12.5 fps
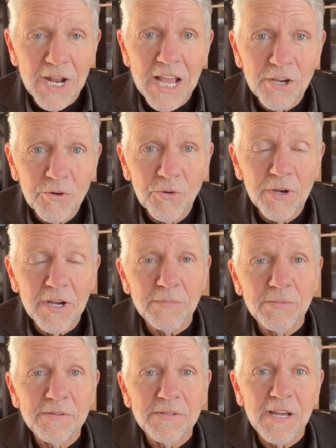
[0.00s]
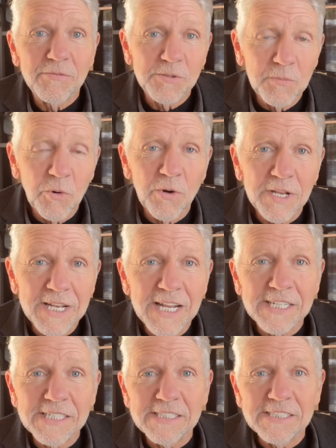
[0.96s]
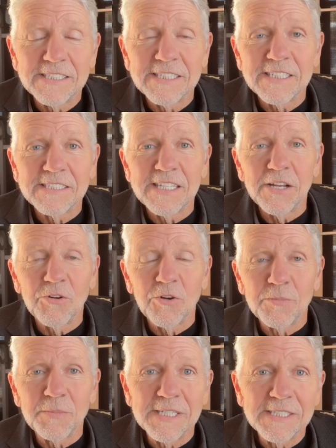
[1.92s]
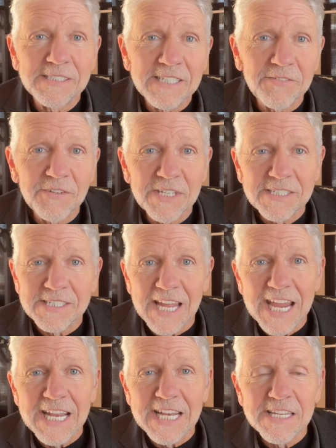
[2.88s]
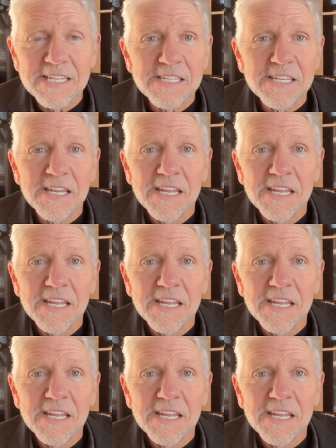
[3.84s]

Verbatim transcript: grew up. I was born in 1960. I grew up in the 70s, the 80s.